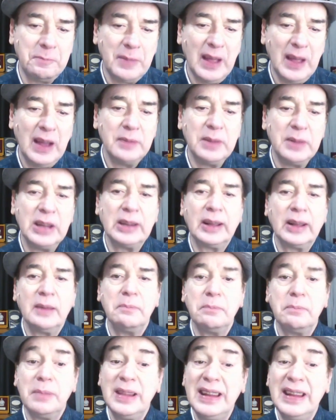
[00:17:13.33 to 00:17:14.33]
I'm
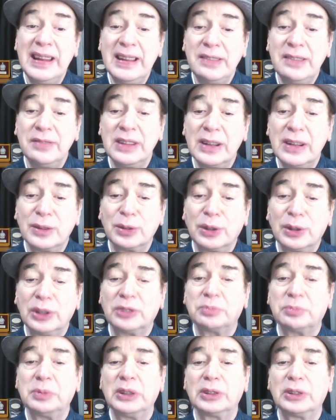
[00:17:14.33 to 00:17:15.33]
incomplete without this
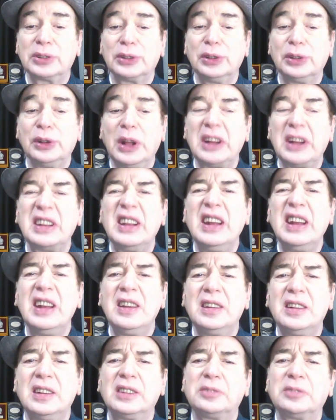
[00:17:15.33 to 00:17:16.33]
person, I
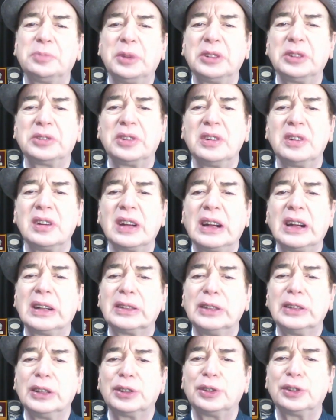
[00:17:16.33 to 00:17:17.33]
need this person
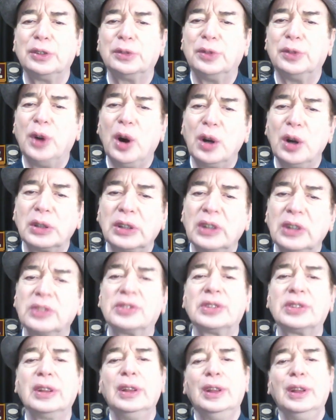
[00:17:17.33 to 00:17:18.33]
regardless of what
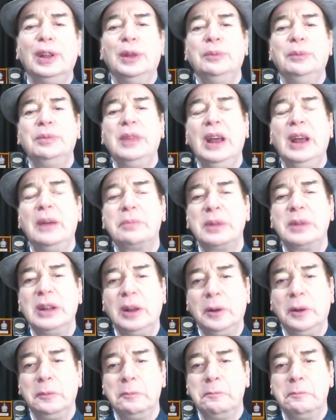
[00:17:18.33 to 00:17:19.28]
is happening,